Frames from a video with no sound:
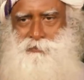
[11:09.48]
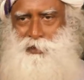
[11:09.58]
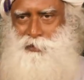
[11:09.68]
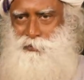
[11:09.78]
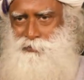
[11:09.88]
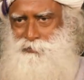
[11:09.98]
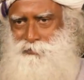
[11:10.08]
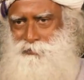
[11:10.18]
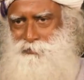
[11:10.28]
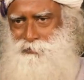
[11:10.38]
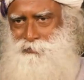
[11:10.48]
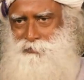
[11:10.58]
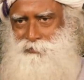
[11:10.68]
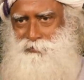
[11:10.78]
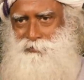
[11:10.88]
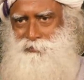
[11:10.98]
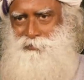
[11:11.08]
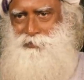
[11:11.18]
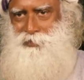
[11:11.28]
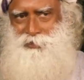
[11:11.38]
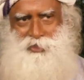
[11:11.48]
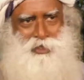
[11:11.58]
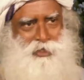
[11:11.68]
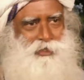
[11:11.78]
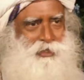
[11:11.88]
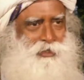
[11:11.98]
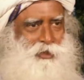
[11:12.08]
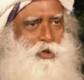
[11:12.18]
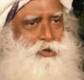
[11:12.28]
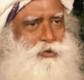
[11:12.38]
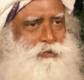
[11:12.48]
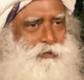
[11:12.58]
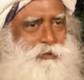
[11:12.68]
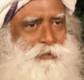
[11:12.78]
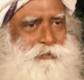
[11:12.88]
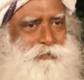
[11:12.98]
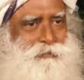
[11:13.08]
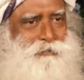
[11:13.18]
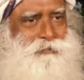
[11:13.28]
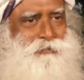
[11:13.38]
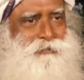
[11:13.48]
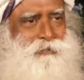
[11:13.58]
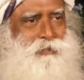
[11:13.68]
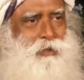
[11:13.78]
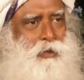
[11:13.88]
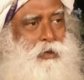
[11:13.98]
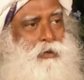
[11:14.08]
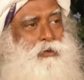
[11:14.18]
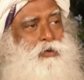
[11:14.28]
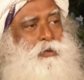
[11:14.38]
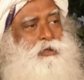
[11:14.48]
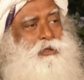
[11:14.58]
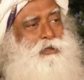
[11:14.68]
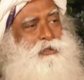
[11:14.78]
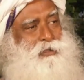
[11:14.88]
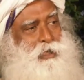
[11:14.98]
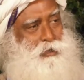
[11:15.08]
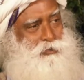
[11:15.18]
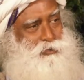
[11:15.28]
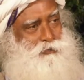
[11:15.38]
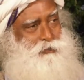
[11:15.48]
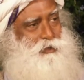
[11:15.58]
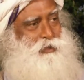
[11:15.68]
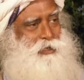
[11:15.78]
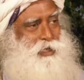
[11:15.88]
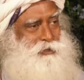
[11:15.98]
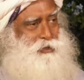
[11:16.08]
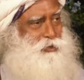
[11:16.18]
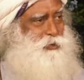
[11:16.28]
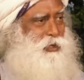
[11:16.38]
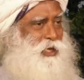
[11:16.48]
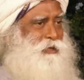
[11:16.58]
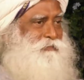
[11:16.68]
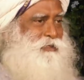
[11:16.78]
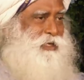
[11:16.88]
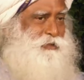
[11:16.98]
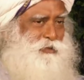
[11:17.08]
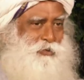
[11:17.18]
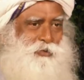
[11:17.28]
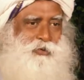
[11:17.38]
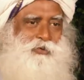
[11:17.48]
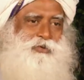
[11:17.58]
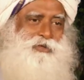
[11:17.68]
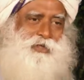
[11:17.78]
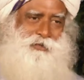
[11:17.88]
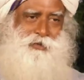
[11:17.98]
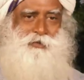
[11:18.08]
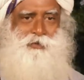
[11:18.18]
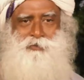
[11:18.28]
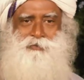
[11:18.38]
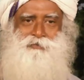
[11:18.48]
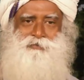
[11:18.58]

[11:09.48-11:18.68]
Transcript: Hello? Is there anything not useful? You may think it's not useful, it has its own life, it has its own use, yes or no?